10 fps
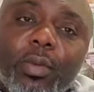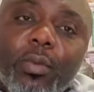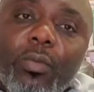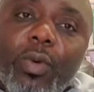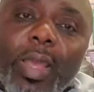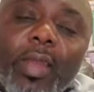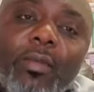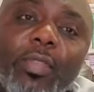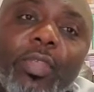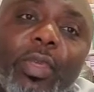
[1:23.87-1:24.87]
for
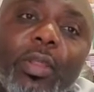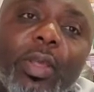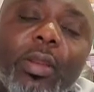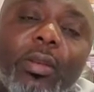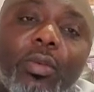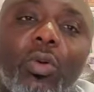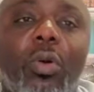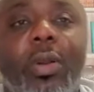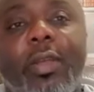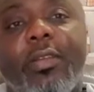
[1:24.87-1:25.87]
everything that
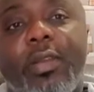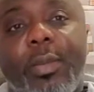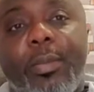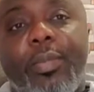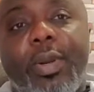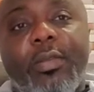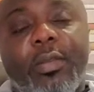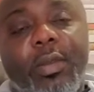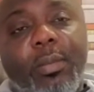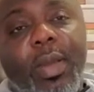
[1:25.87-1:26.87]
God has impressed
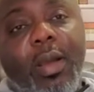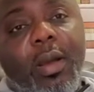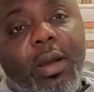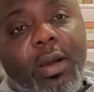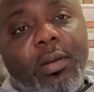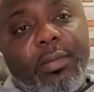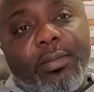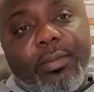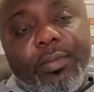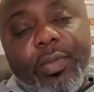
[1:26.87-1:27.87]
in my heart
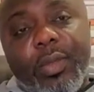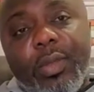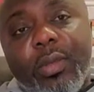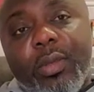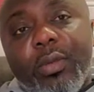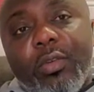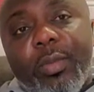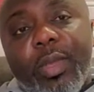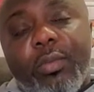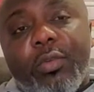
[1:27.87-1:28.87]
to
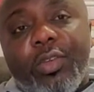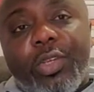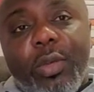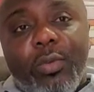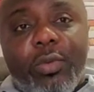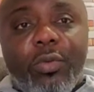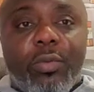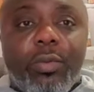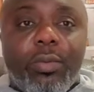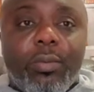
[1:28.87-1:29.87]
be able to share with
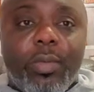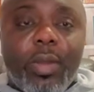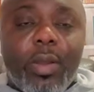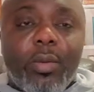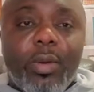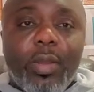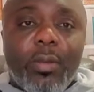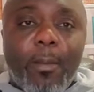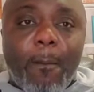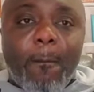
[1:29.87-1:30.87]
you out there.
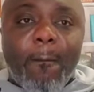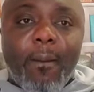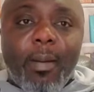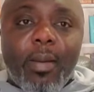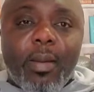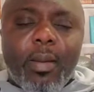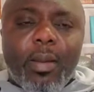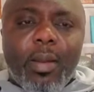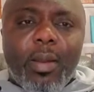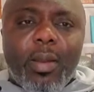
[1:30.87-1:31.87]

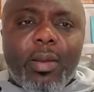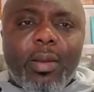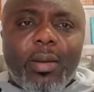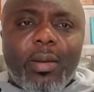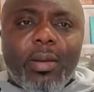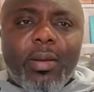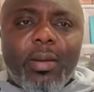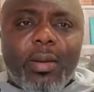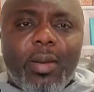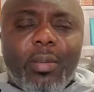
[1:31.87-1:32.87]
And
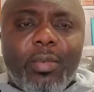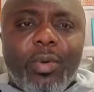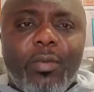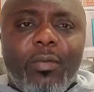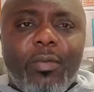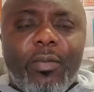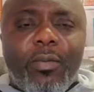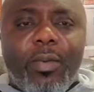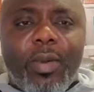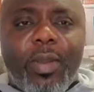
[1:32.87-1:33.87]
I'm grateful
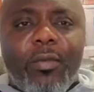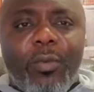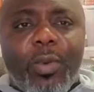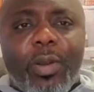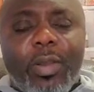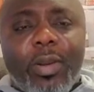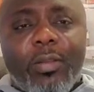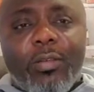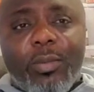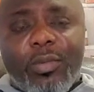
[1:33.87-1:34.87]
for everyone that has
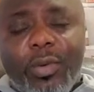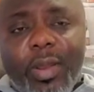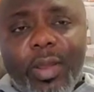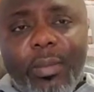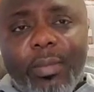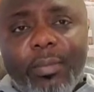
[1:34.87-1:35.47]
subscribed,